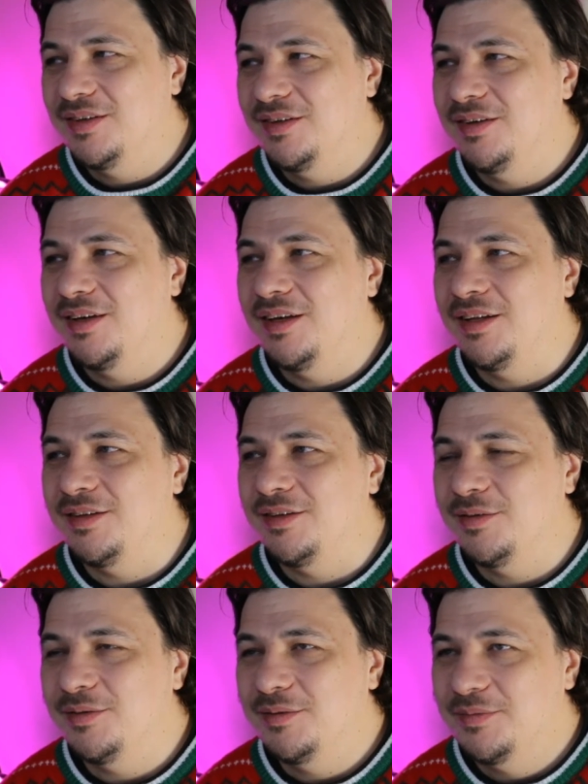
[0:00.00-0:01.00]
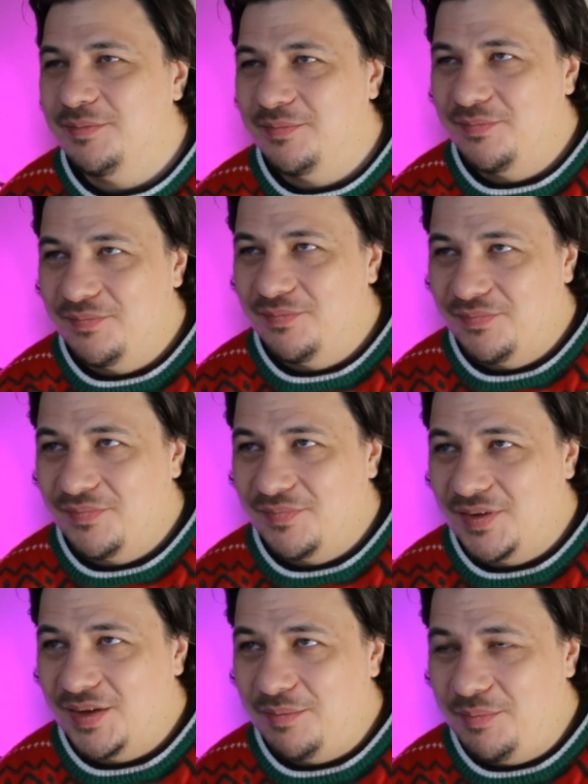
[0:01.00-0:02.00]
and
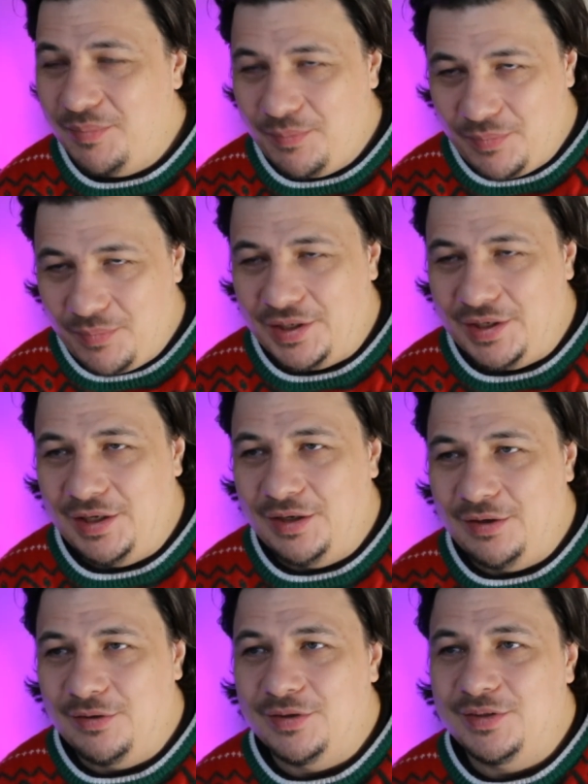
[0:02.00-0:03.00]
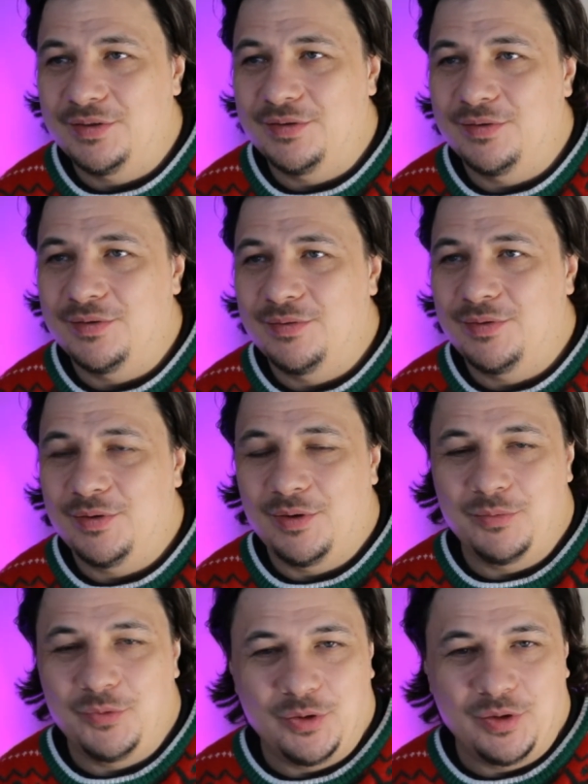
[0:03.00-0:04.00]
period
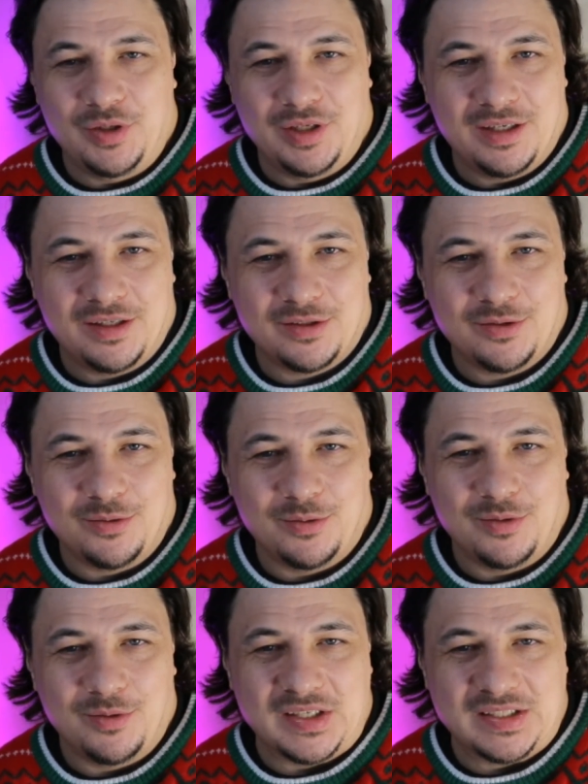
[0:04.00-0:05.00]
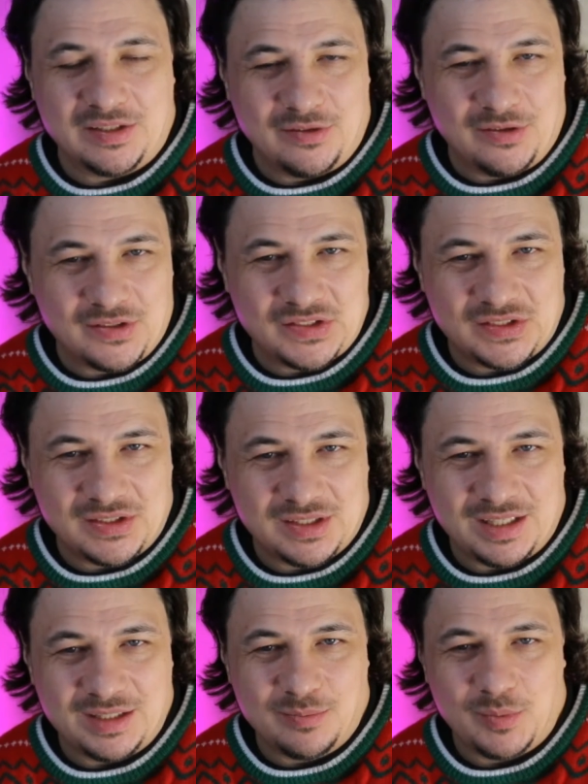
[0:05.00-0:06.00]
from New Year to Orthodox
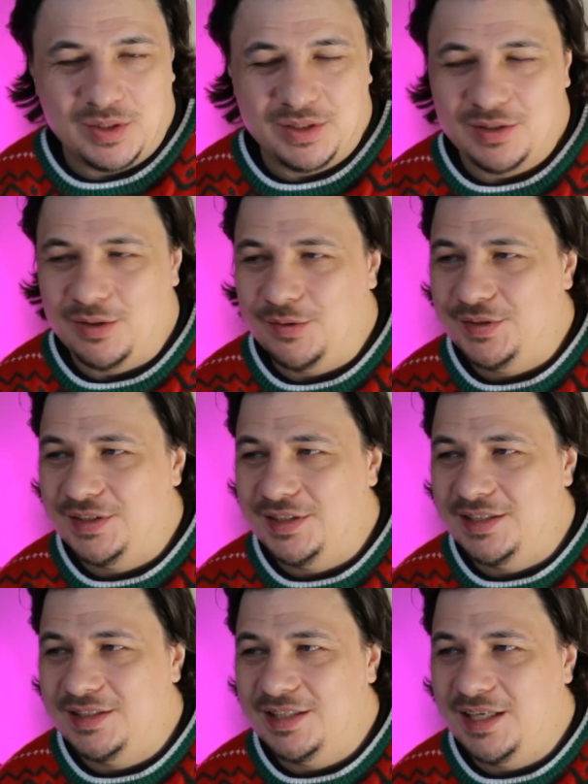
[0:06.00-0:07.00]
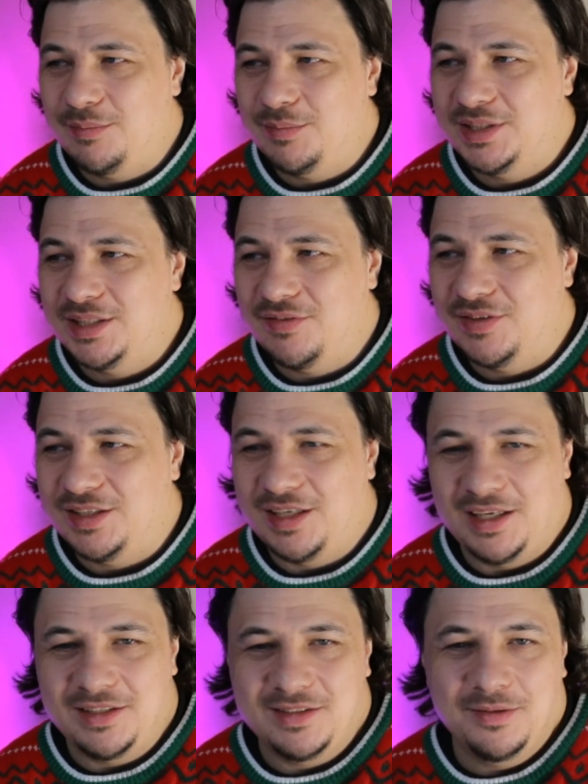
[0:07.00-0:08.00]
Christmas. So it's the same 7
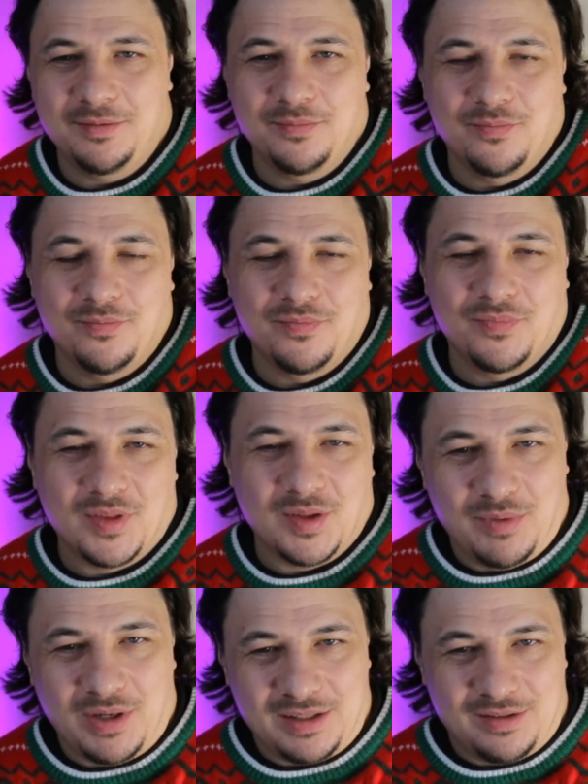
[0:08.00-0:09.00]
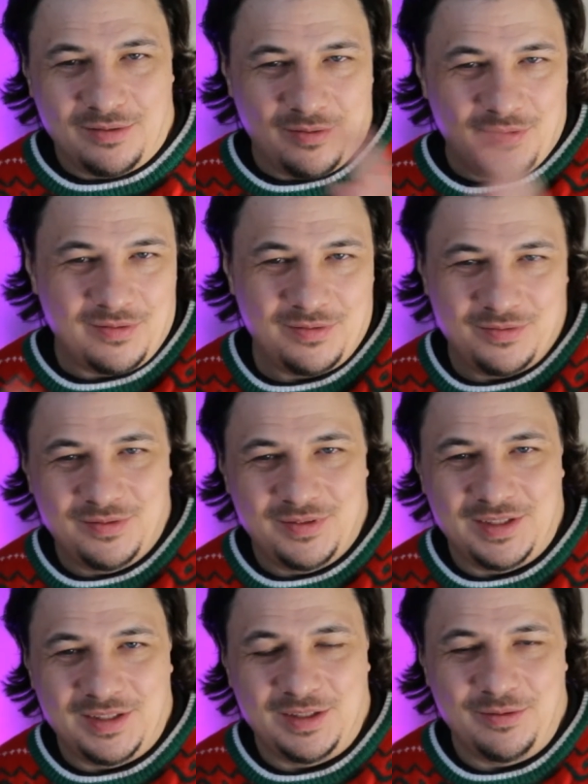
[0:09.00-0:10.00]
days, but
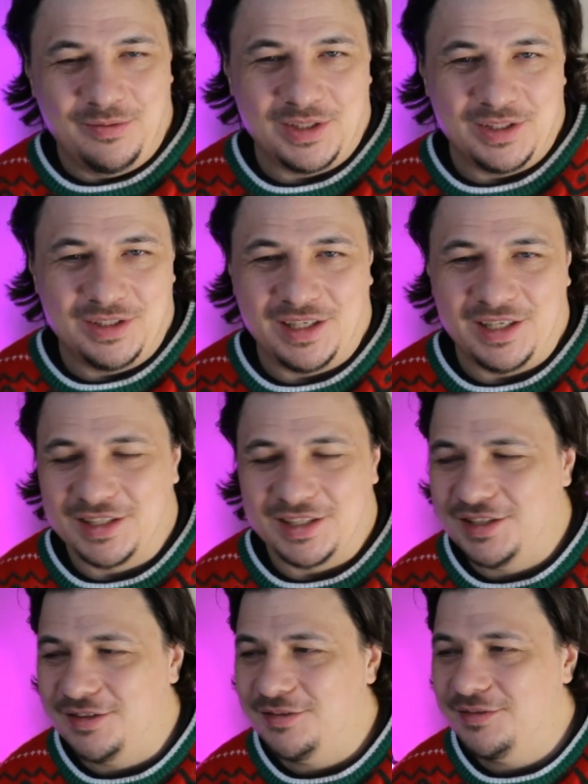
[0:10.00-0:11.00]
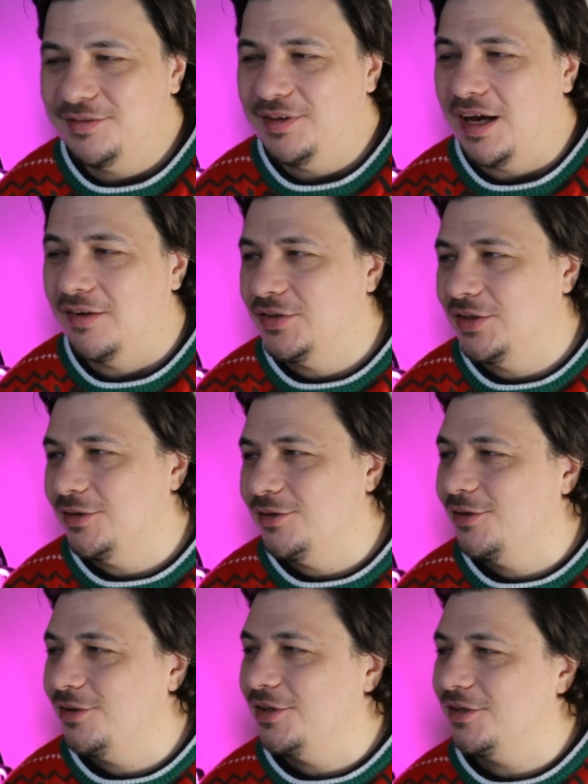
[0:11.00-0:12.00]
in different direction after
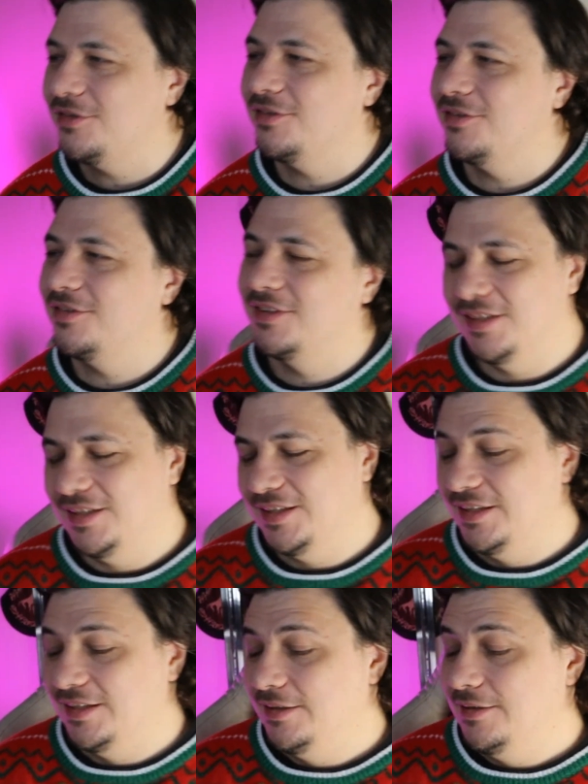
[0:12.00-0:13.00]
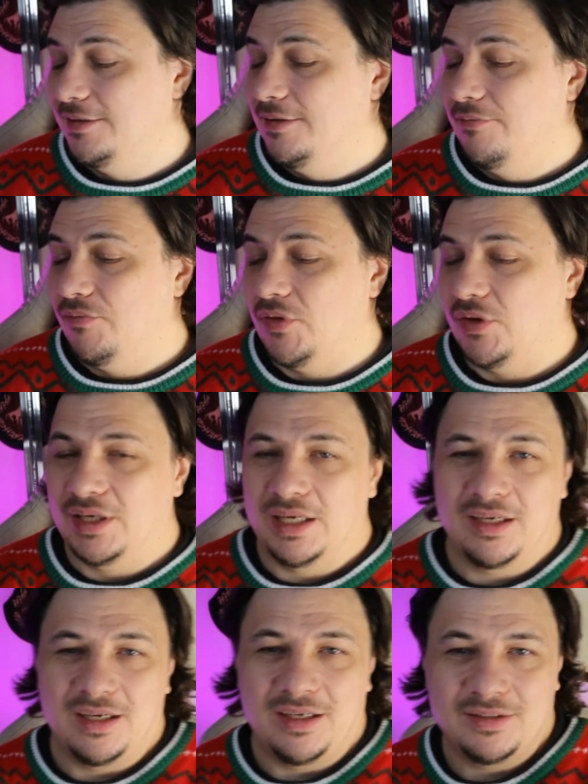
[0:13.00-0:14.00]
New Year. Okay,
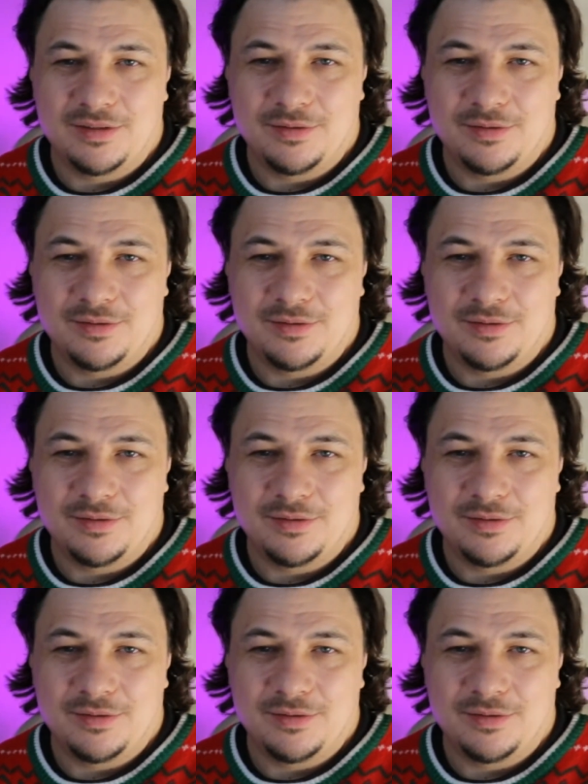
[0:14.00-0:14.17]
guys.